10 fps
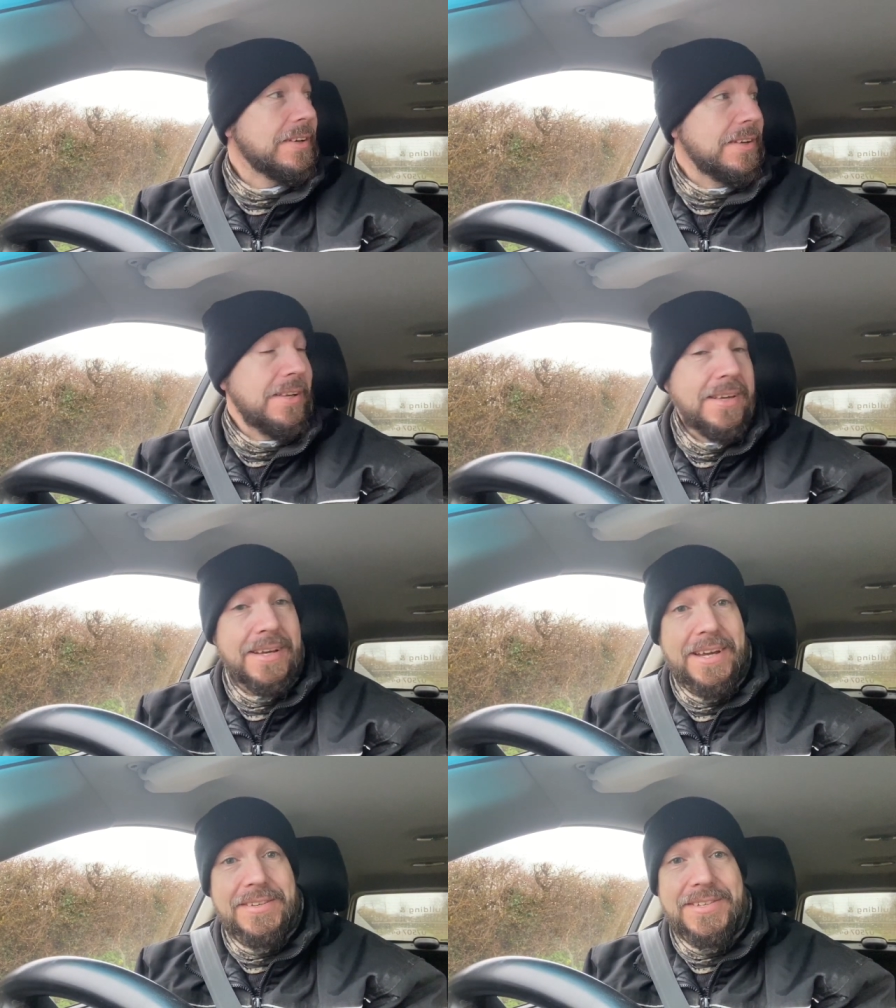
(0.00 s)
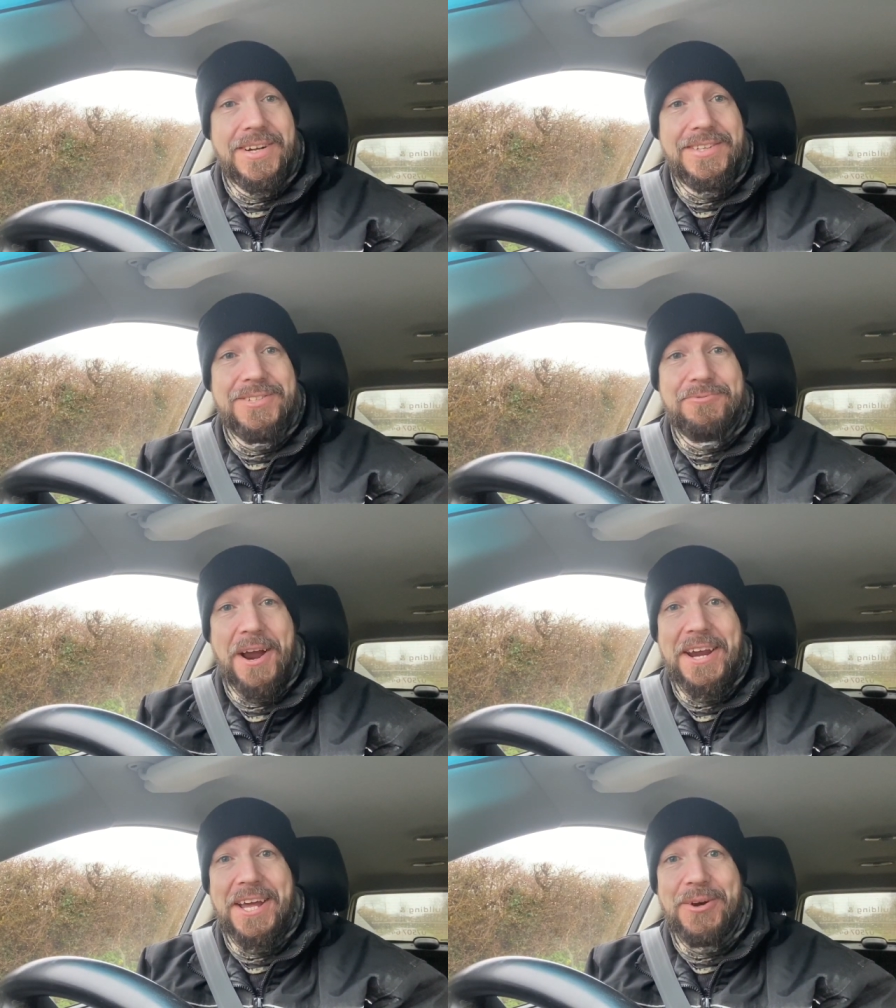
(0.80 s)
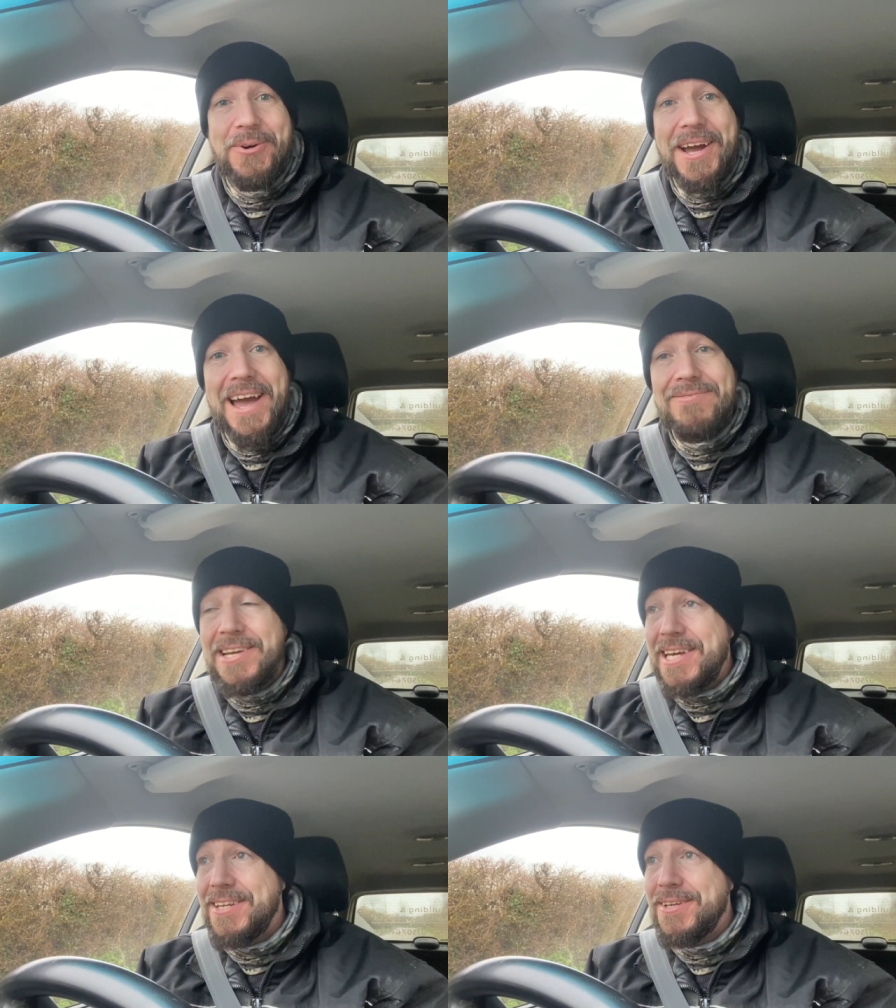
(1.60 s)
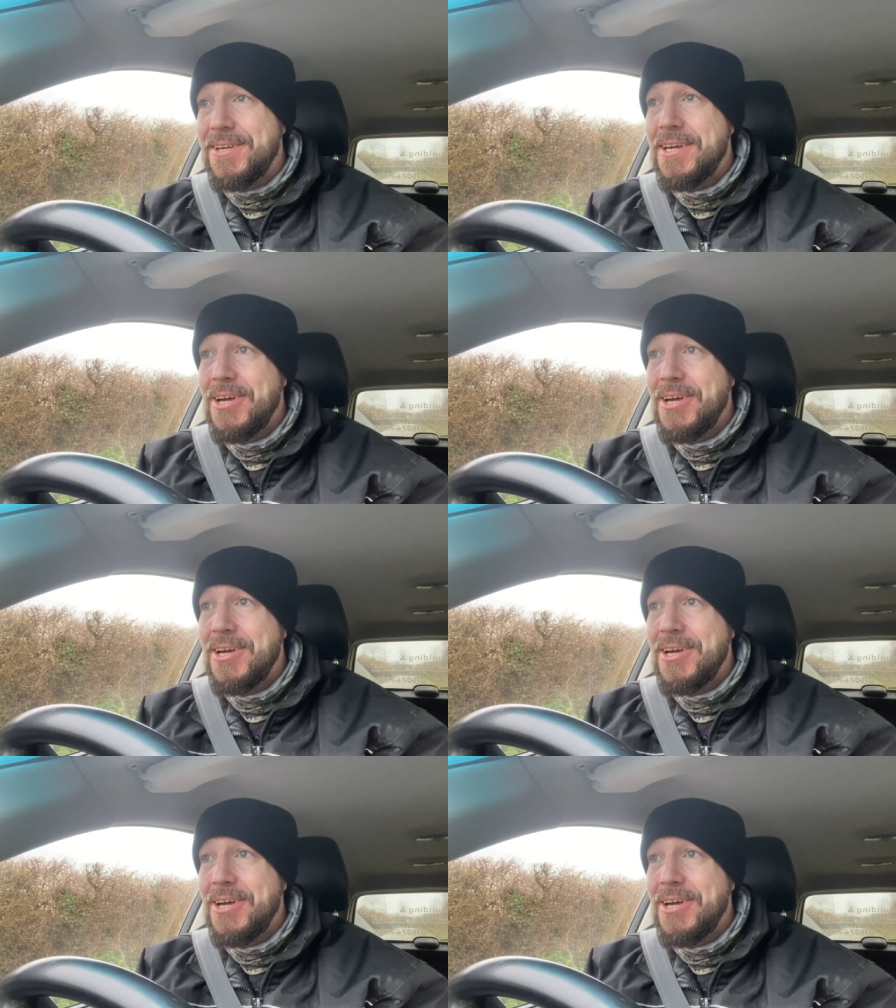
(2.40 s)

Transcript: It started raining quite heavily, and